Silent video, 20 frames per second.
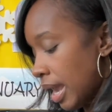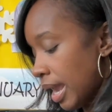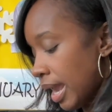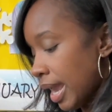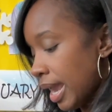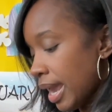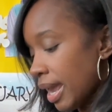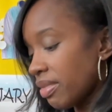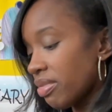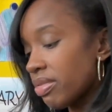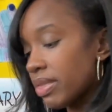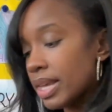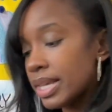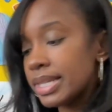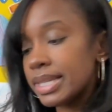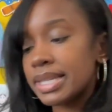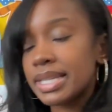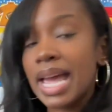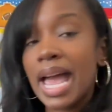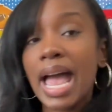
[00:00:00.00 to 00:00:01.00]
And
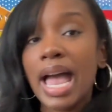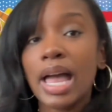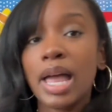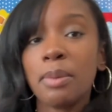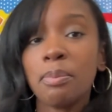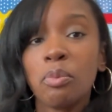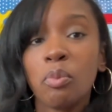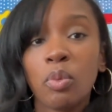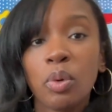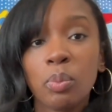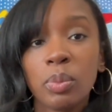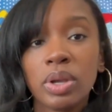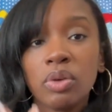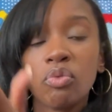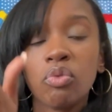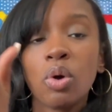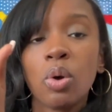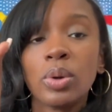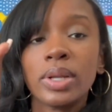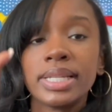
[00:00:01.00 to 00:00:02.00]
this time, when we
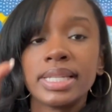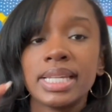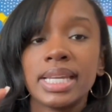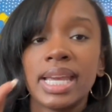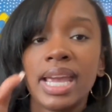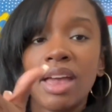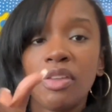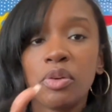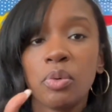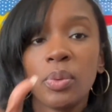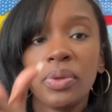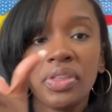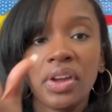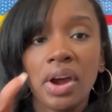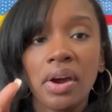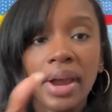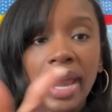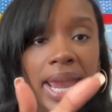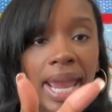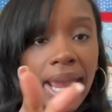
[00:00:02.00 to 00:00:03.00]
roll it together with
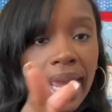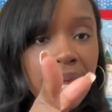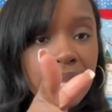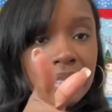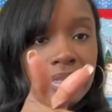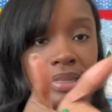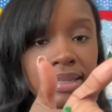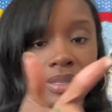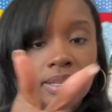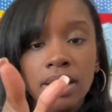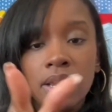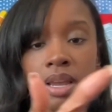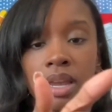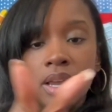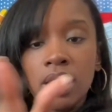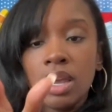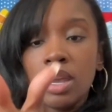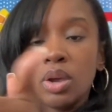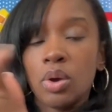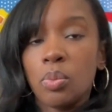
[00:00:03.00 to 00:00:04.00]
our hands,
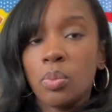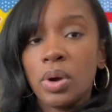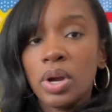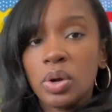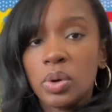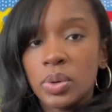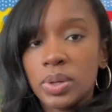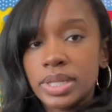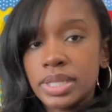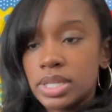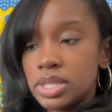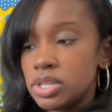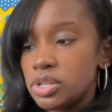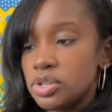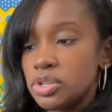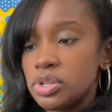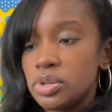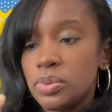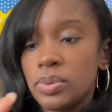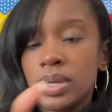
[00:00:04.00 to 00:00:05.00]
we're going to
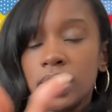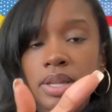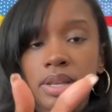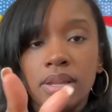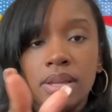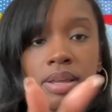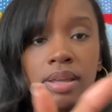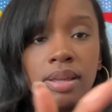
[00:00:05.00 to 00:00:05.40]
do it